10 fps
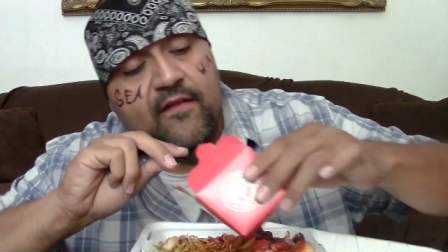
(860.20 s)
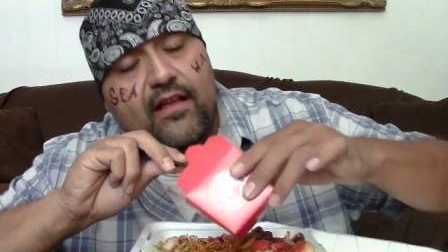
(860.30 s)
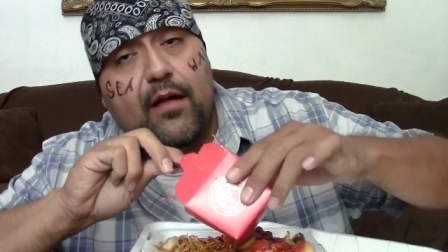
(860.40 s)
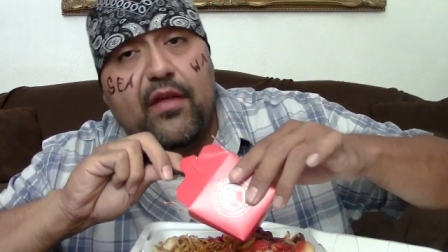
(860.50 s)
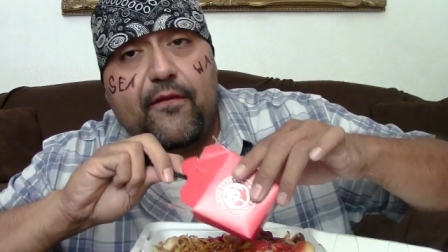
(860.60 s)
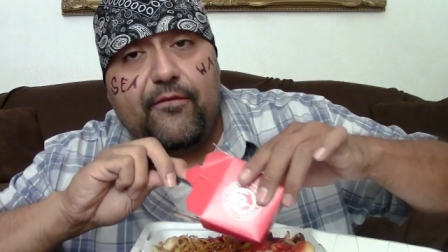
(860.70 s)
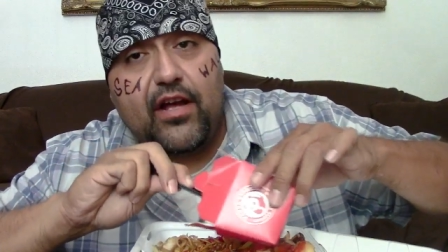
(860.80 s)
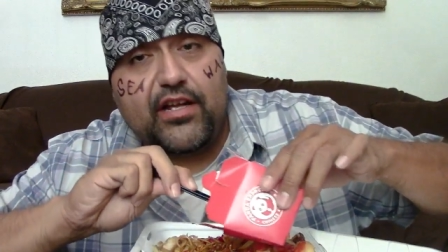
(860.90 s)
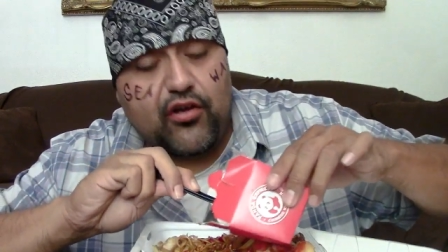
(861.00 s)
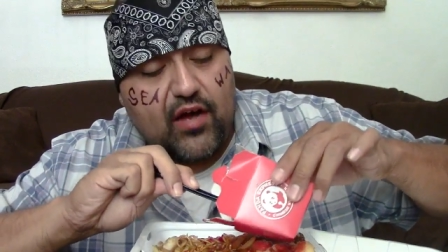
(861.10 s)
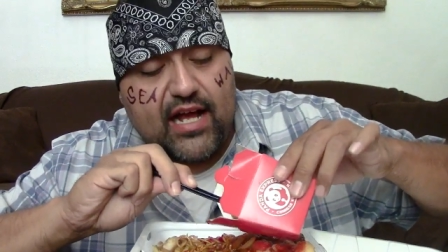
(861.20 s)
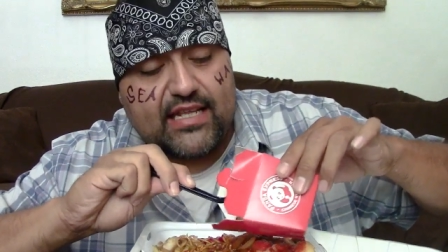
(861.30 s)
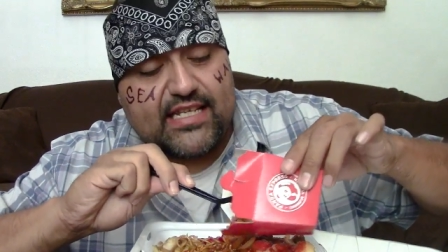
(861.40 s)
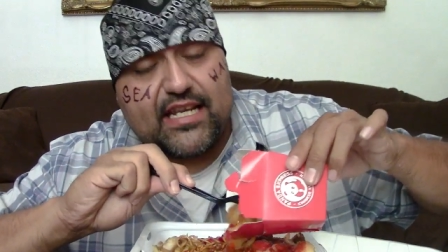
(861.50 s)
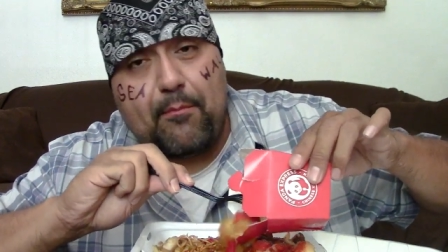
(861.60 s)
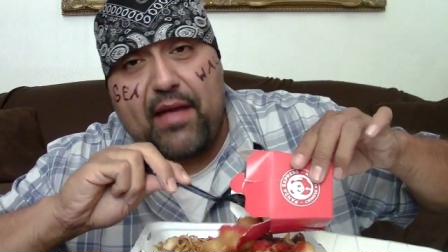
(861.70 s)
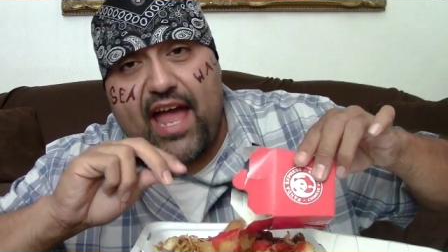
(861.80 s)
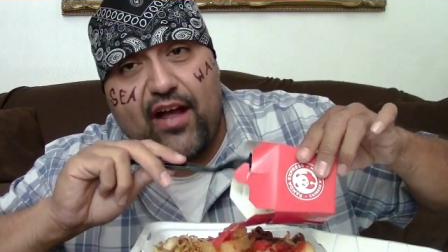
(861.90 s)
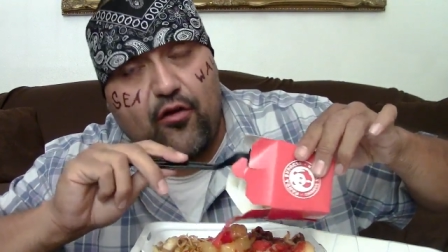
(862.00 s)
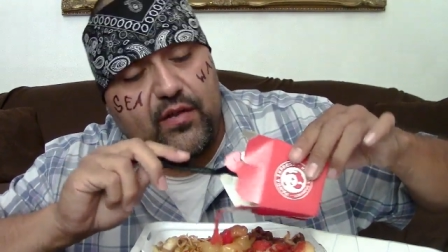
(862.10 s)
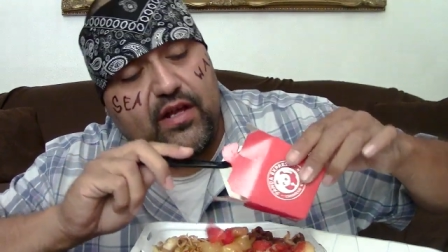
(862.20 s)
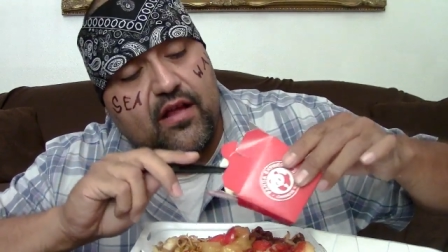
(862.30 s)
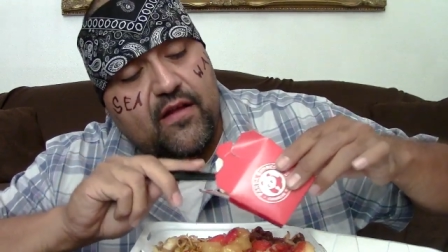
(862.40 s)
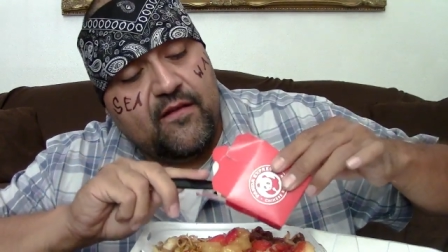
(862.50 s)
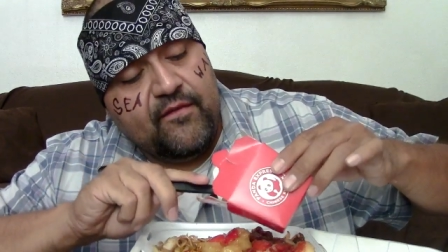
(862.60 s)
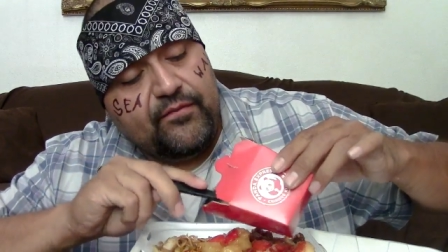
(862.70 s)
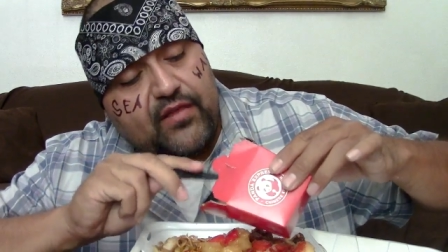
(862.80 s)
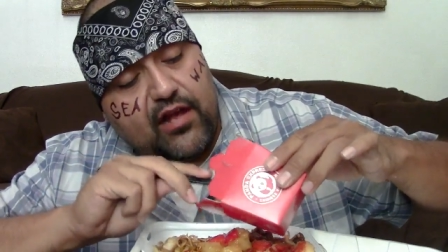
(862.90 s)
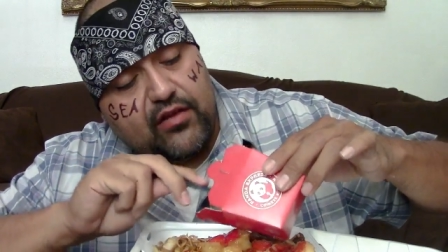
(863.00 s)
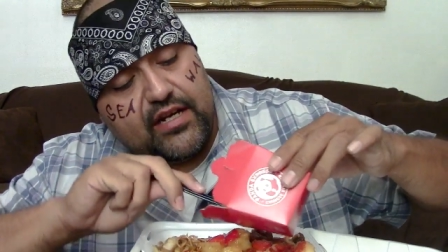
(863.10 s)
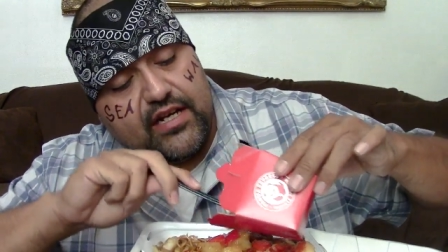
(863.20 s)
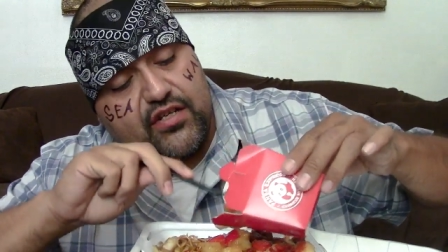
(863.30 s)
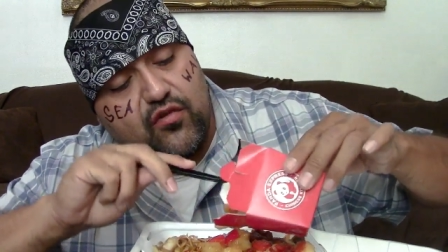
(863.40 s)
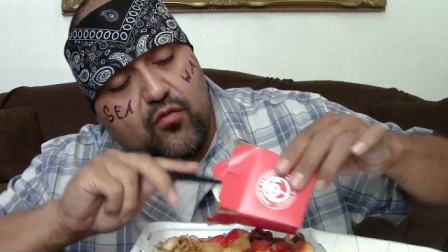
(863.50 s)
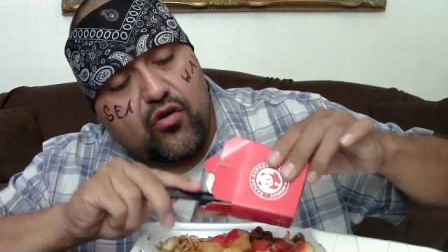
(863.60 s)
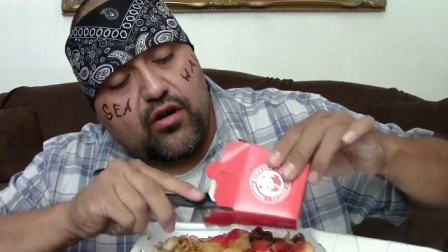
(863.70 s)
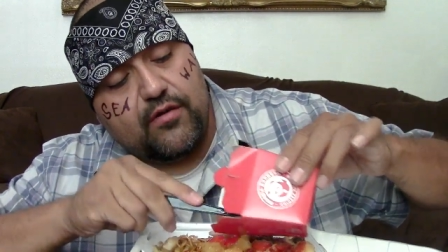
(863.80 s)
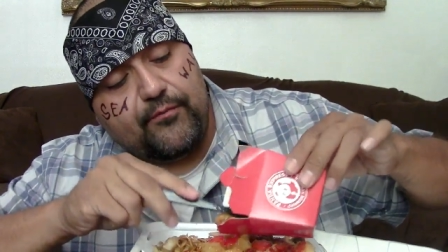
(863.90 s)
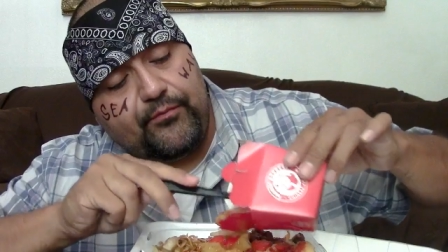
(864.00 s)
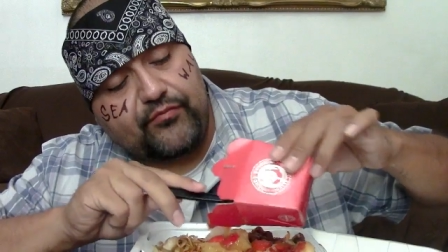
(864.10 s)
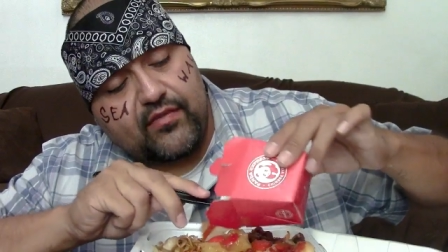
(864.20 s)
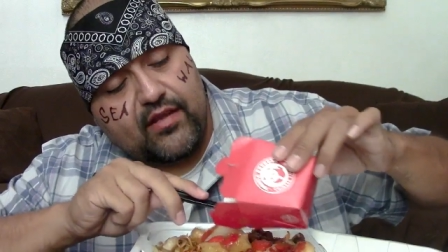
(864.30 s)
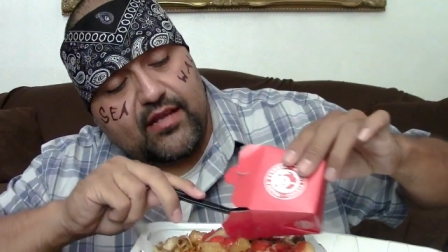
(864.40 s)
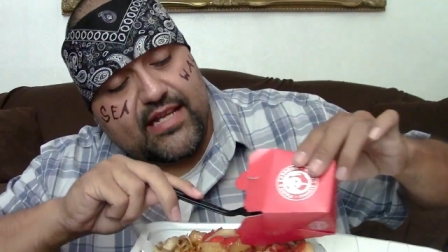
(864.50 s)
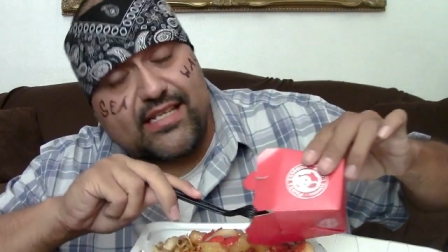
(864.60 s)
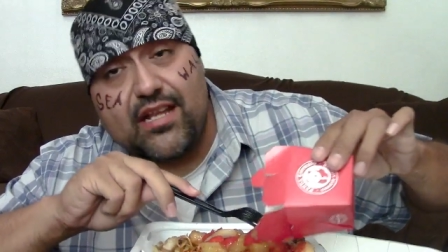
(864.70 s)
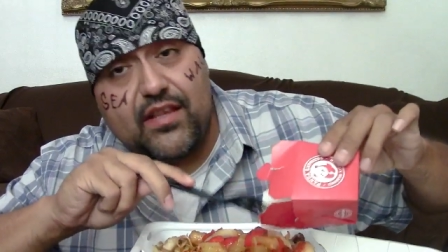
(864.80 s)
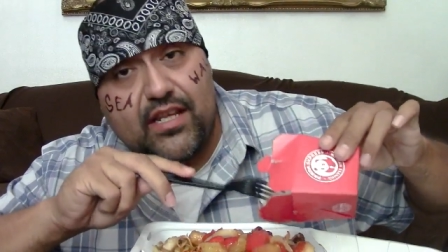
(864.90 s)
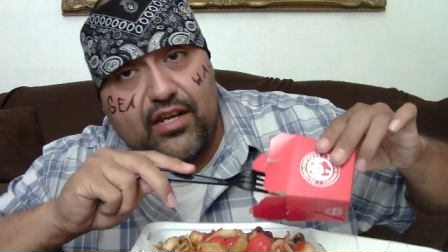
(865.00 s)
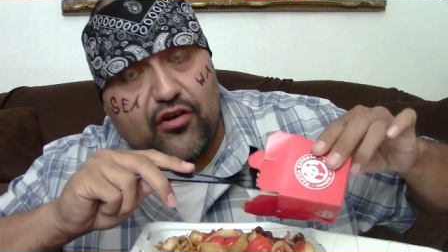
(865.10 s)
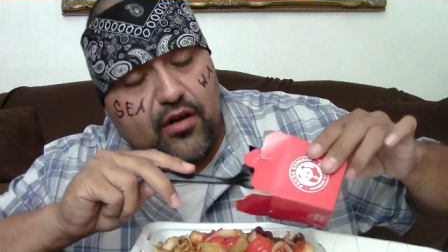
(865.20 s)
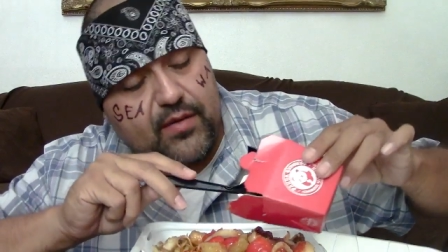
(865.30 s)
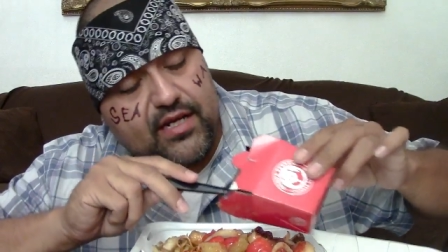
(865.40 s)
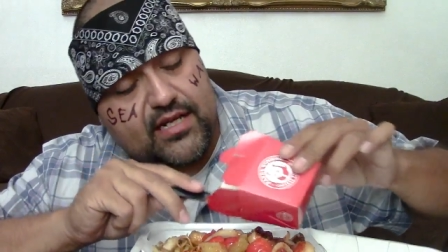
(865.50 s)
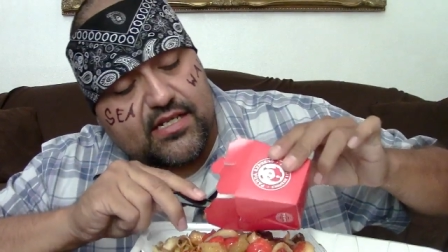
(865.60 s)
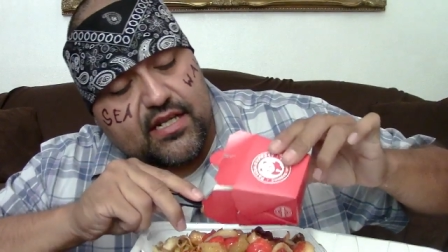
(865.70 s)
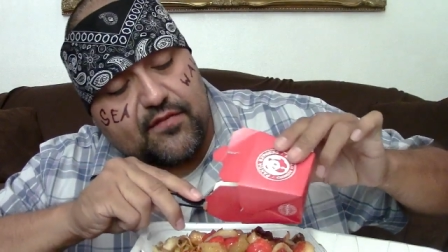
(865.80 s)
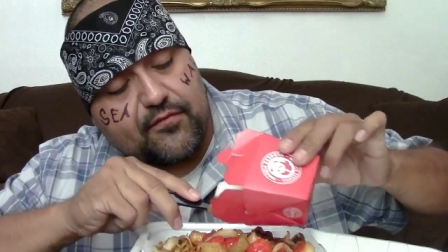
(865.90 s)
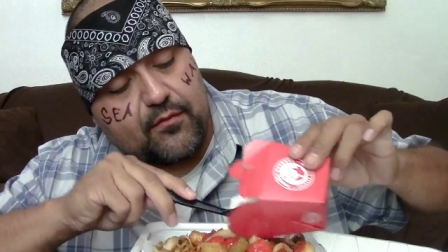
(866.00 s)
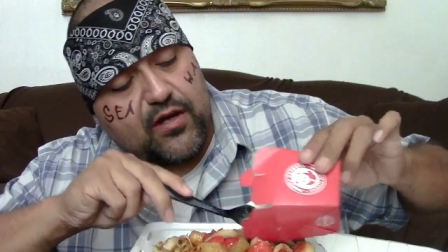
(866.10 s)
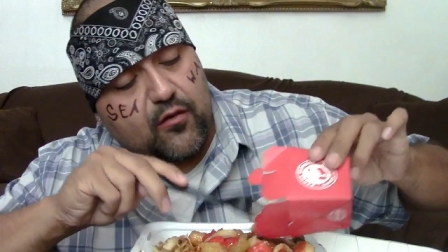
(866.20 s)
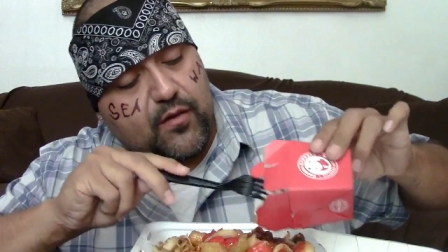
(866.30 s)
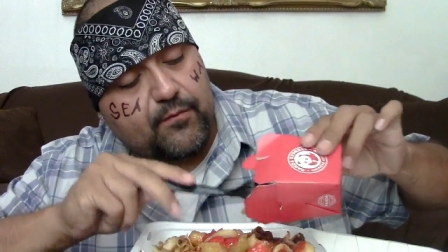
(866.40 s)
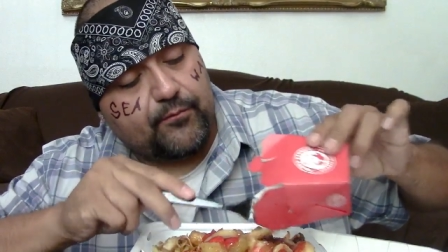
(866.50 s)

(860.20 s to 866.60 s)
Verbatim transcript: I'm like, fuck, you know, I got this in the bag, homie. I only need two more. It's nothing, you know what I mean? It's nothing for me, homie.